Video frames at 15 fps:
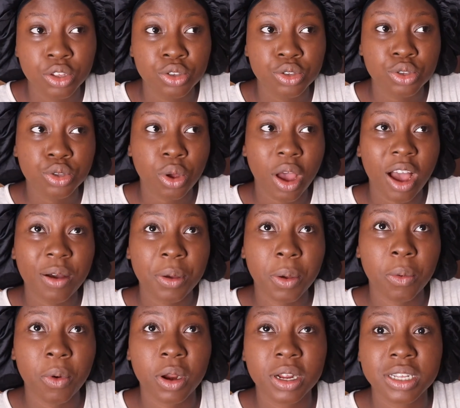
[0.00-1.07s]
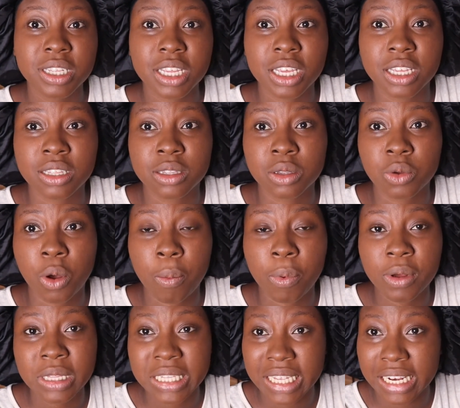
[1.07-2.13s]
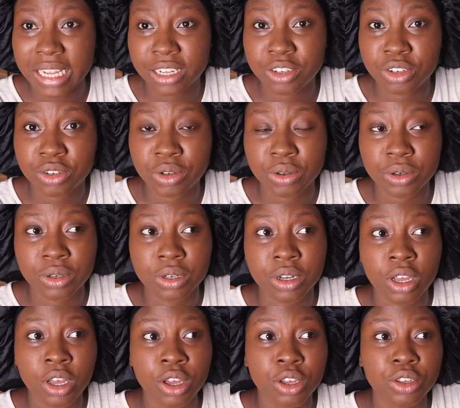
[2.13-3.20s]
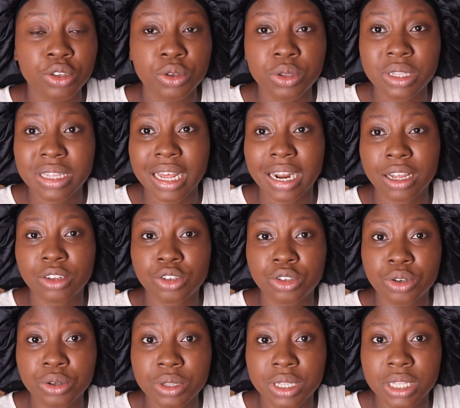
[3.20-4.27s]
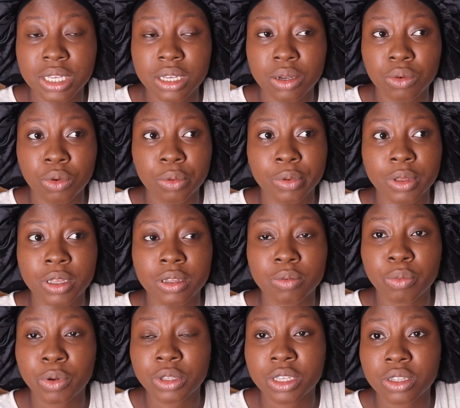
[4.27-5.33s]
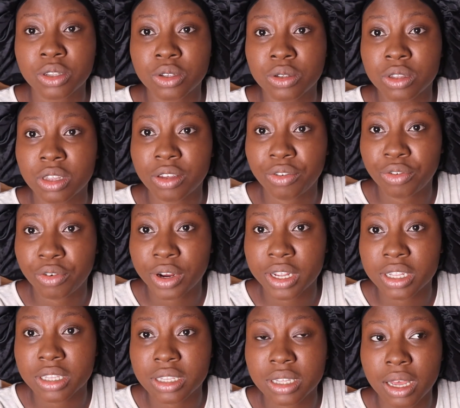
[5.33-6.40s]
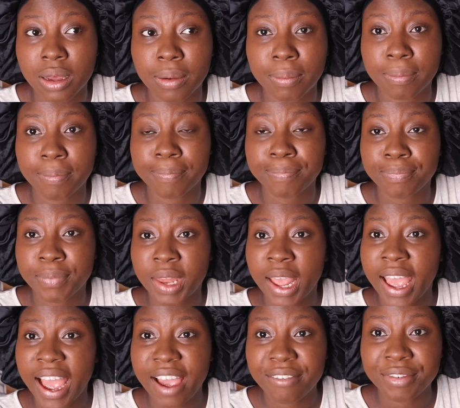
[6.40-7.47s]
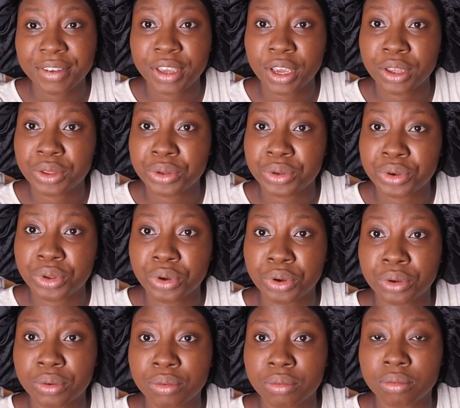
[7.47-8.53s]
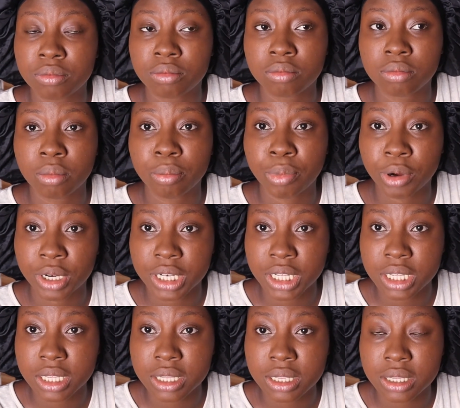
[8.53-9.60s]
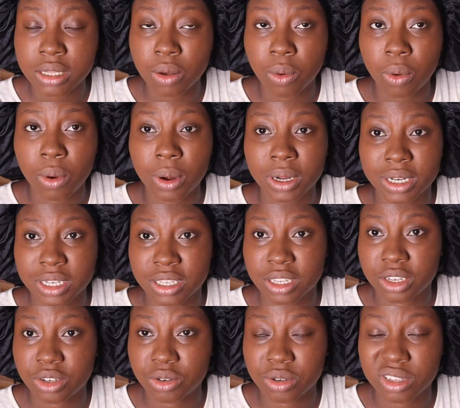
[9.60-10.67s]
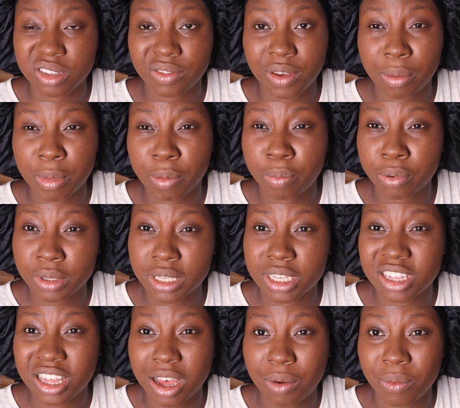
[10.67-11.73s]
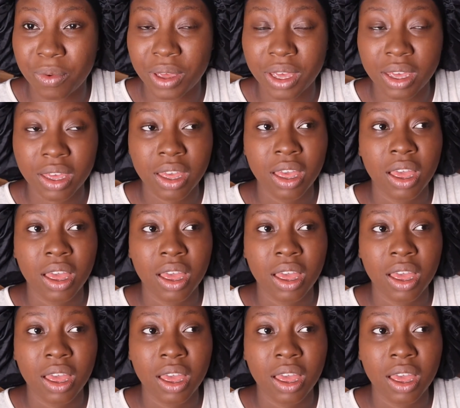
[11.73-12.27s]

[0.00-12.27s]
So how it works is, upon selection, youths that are chosen will be put into different African Union bodies or organizations, if I may put it that way,